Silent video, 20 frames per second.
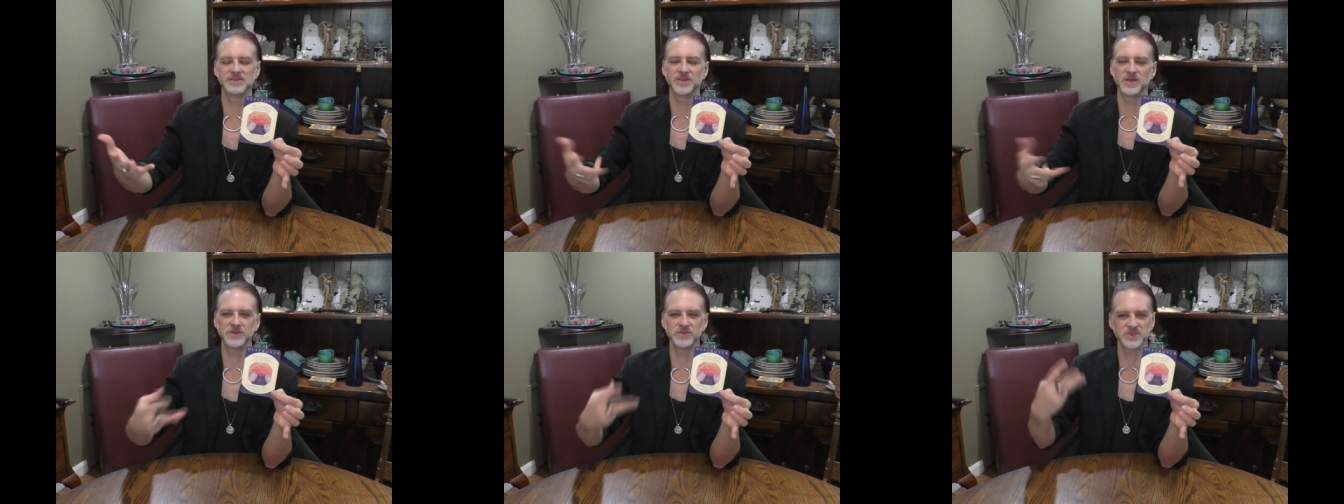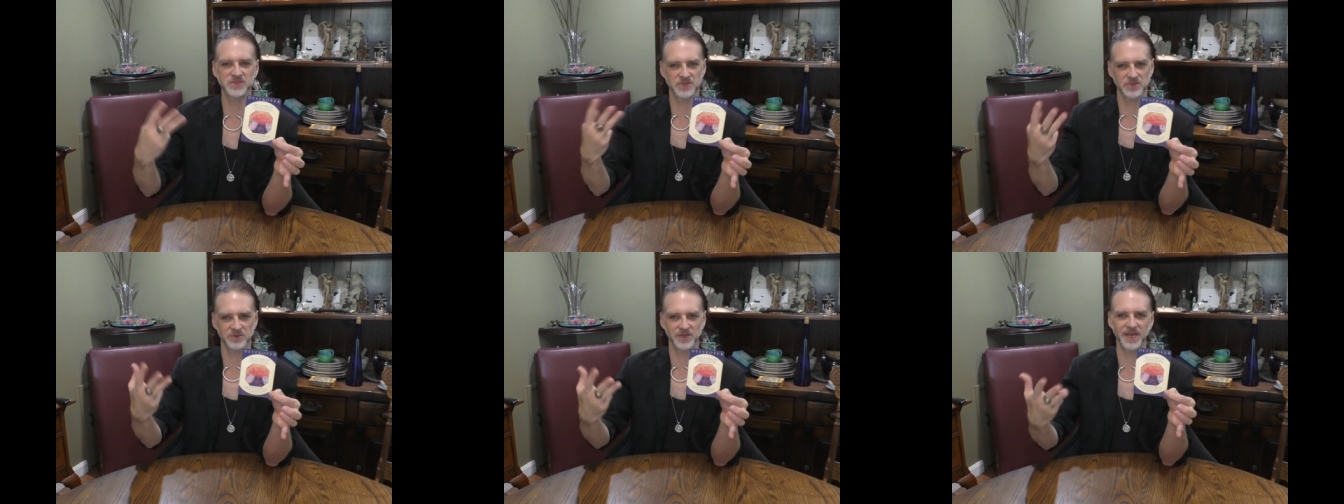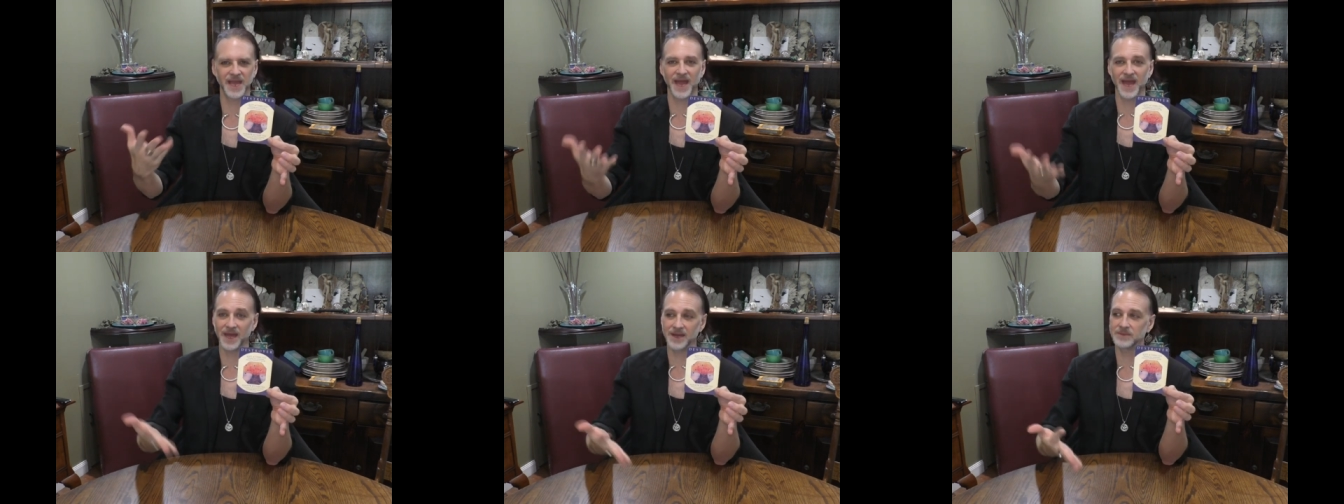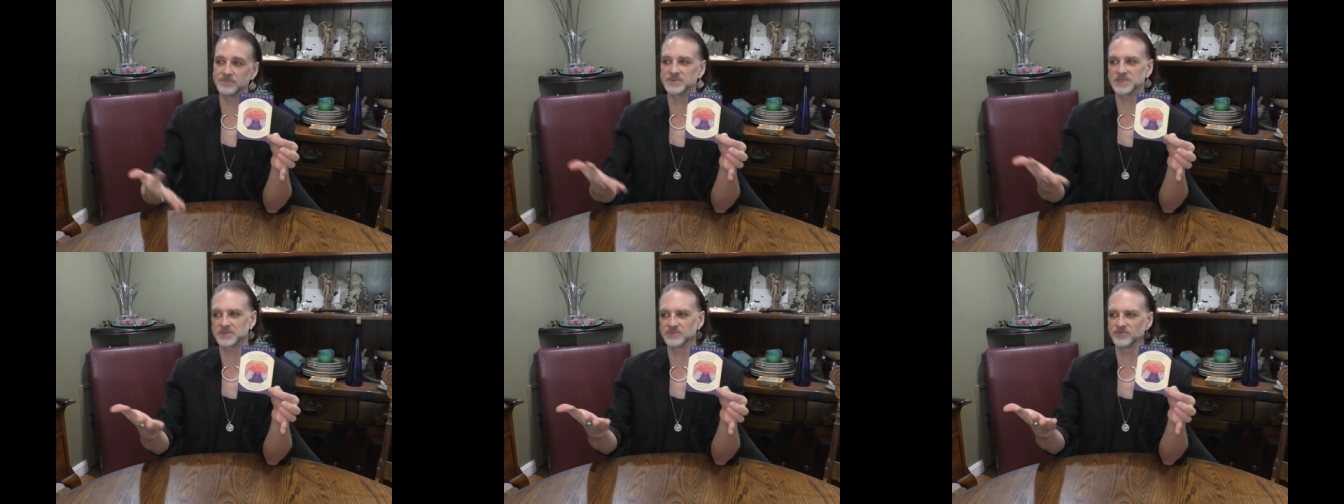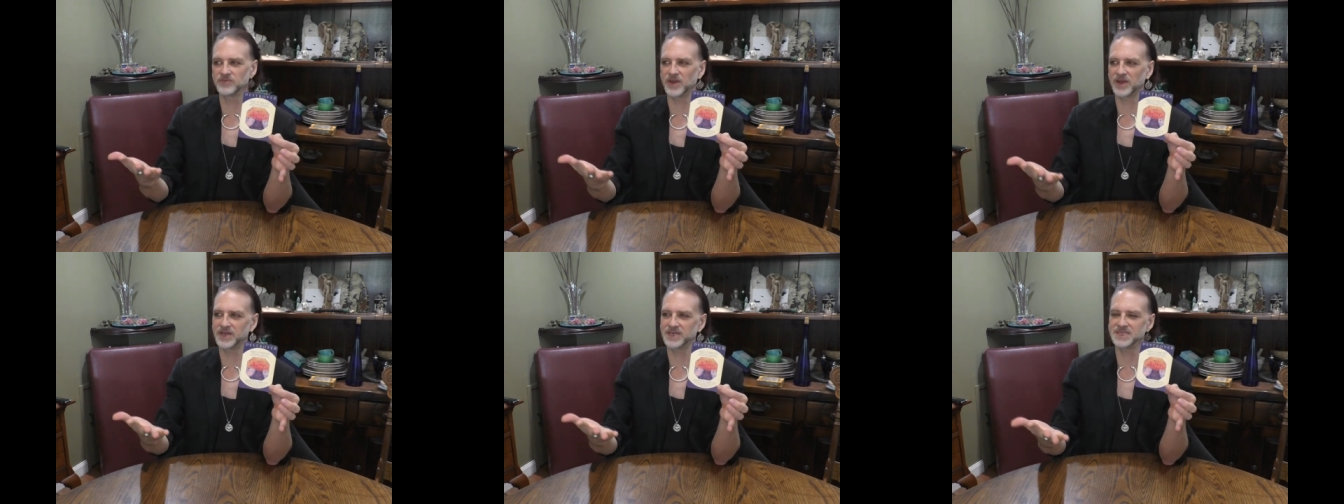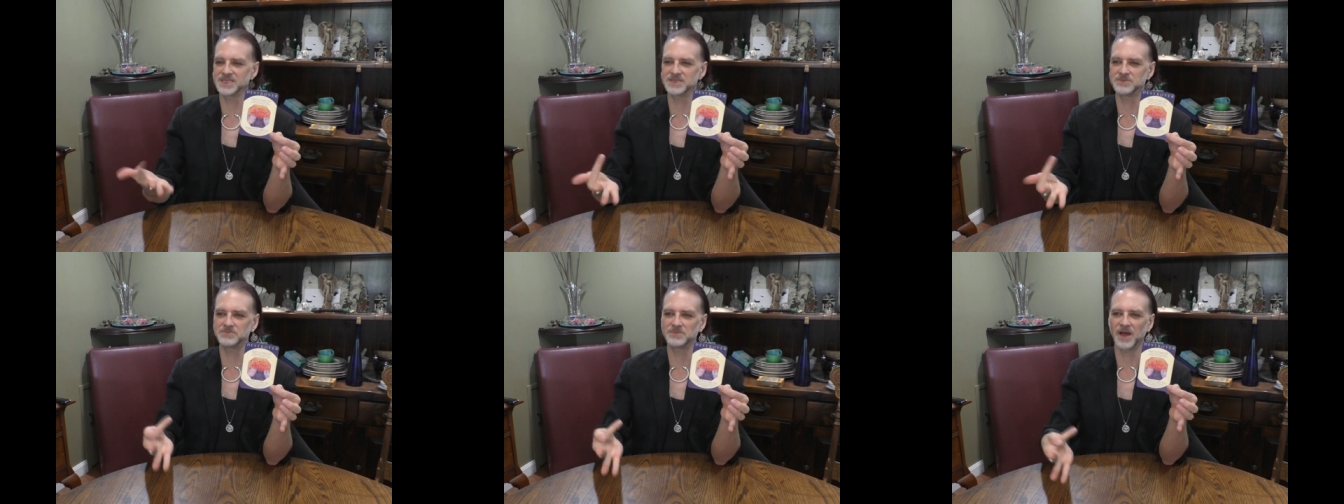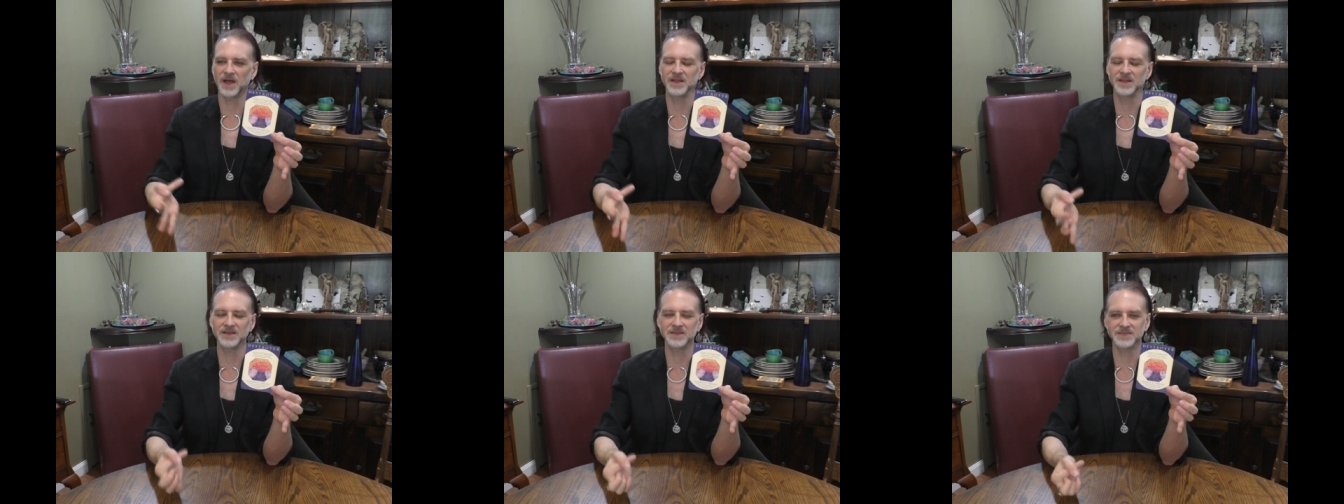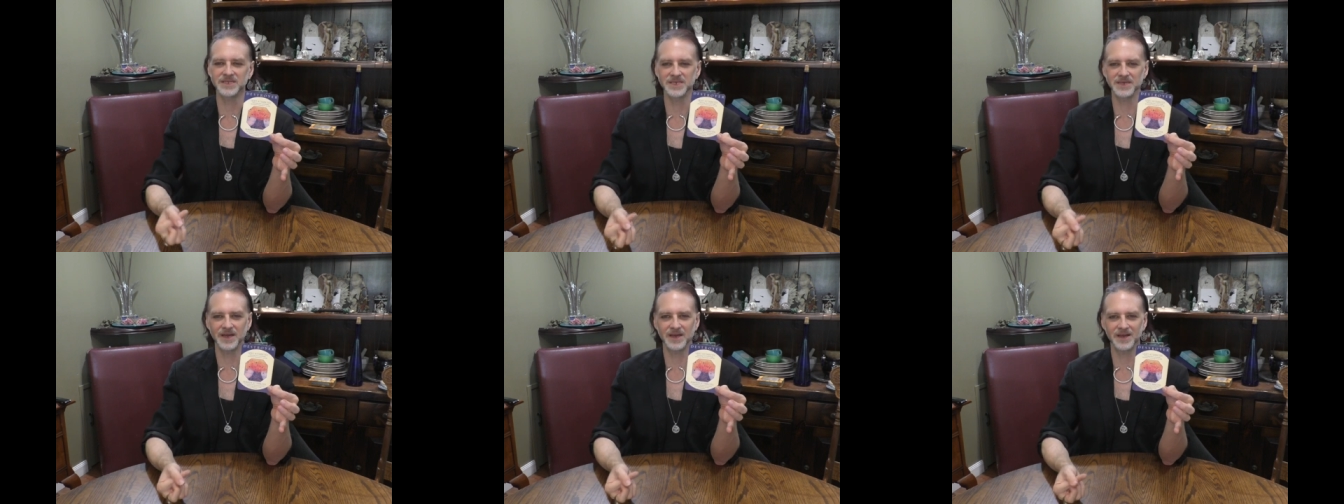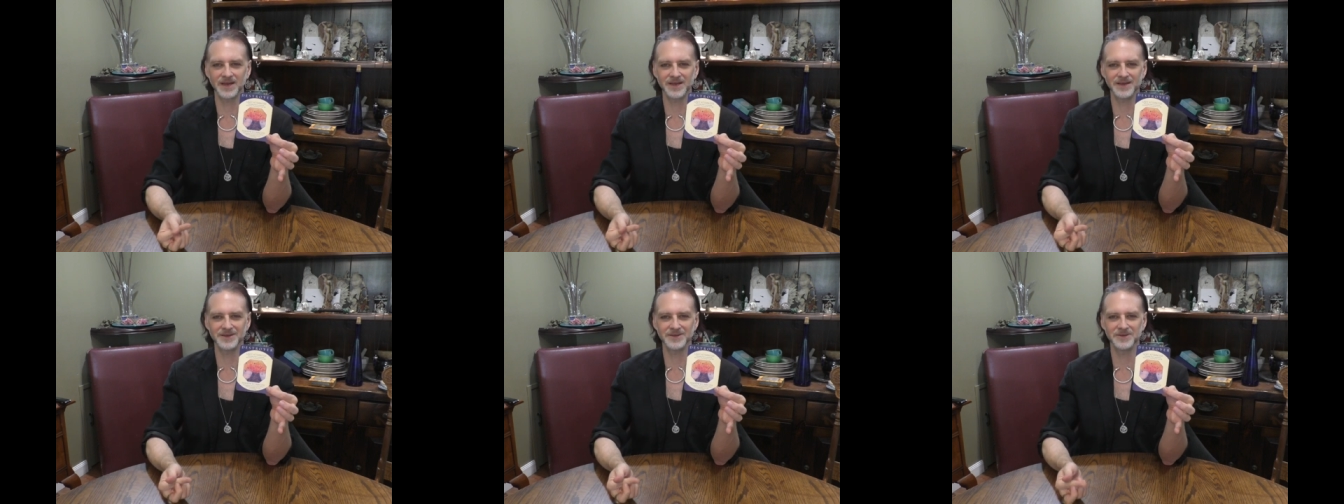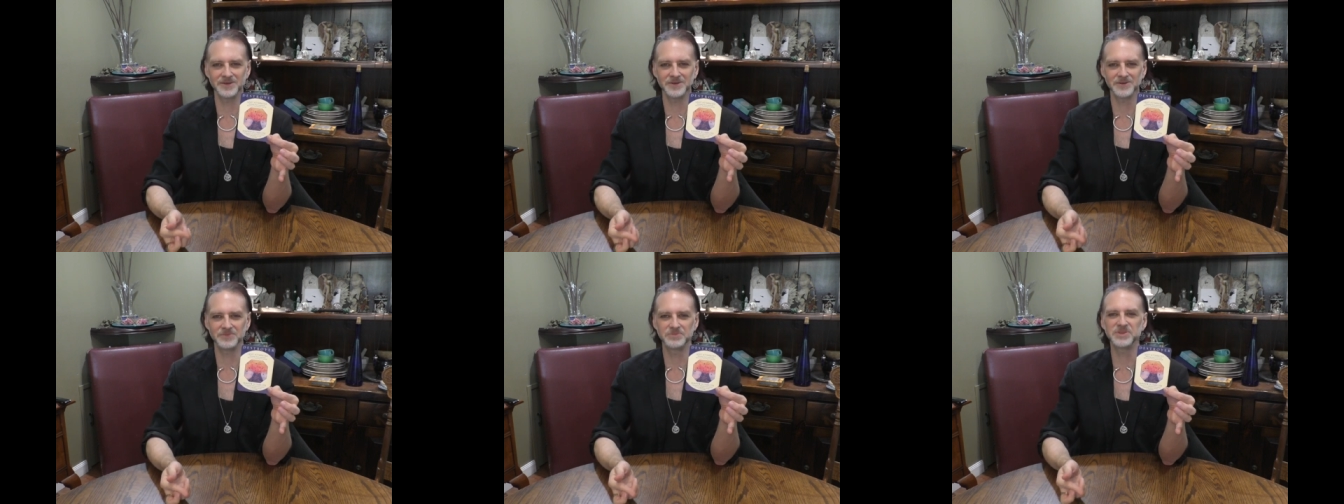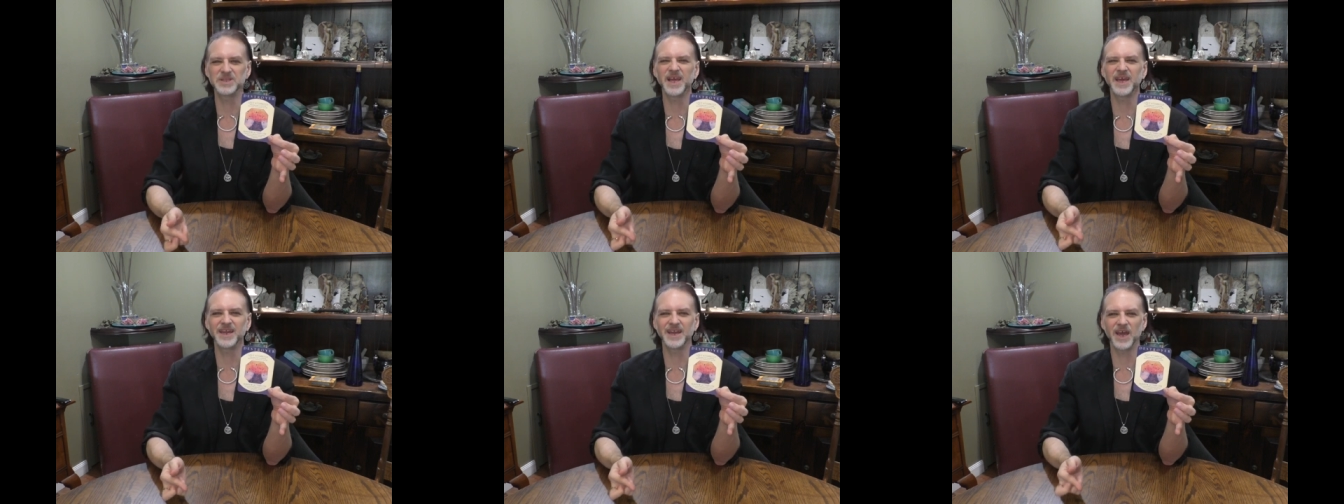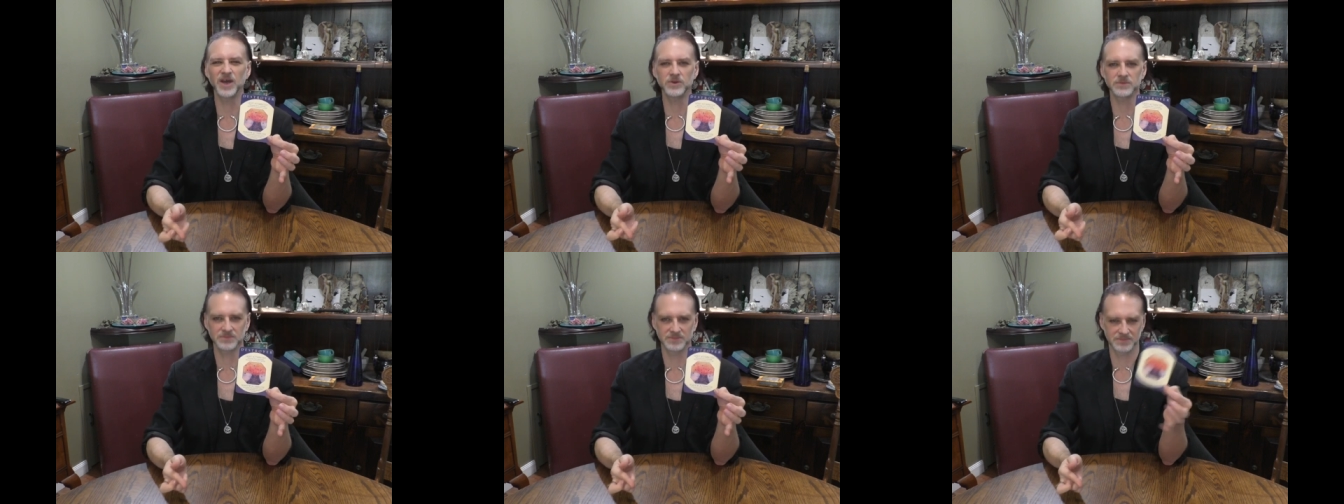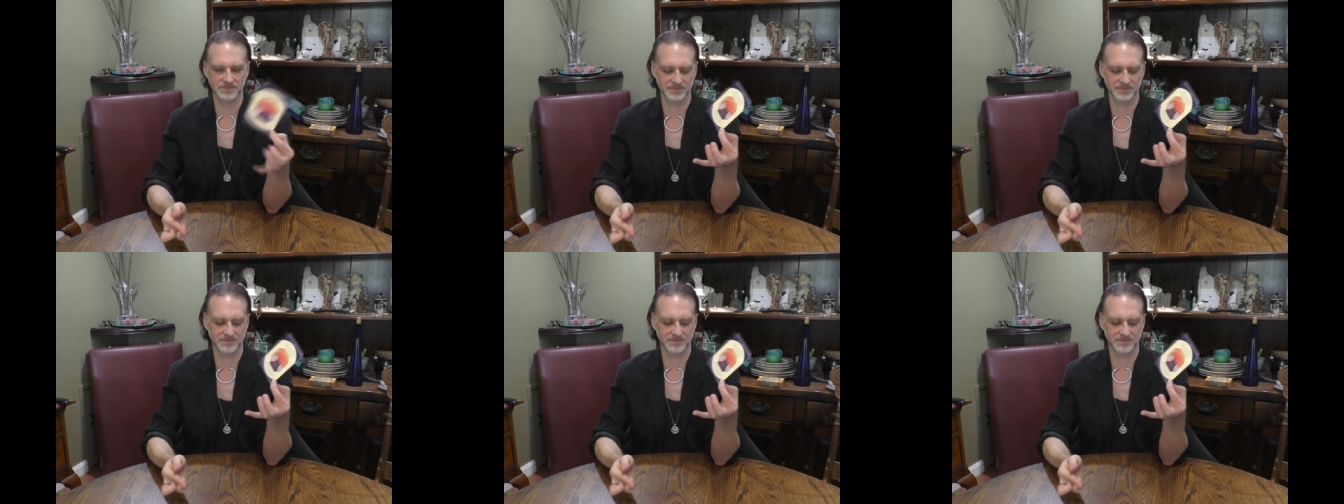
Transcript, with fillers: those three atoms very symbolically uh, played out